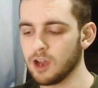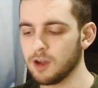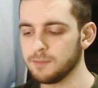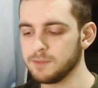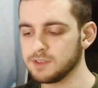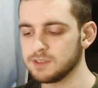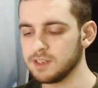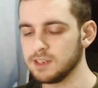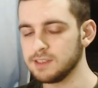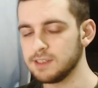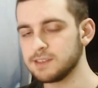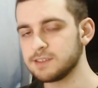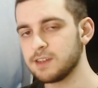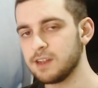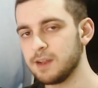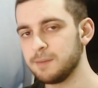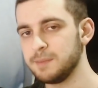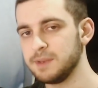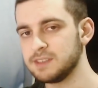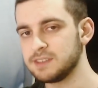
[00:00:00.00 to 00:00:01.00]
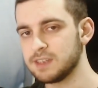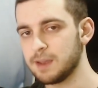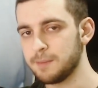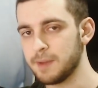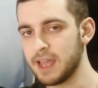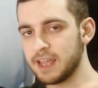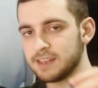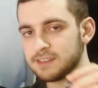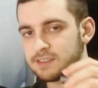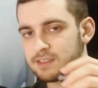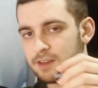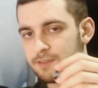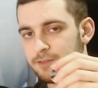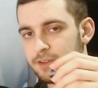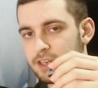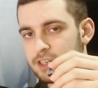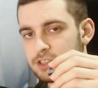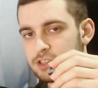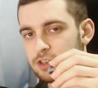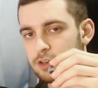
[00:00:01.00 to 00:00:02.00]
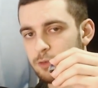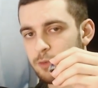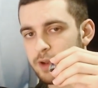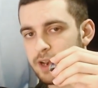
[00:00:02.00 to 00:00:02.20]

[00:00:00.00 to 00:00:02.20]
obviously there's gonna be some extra friction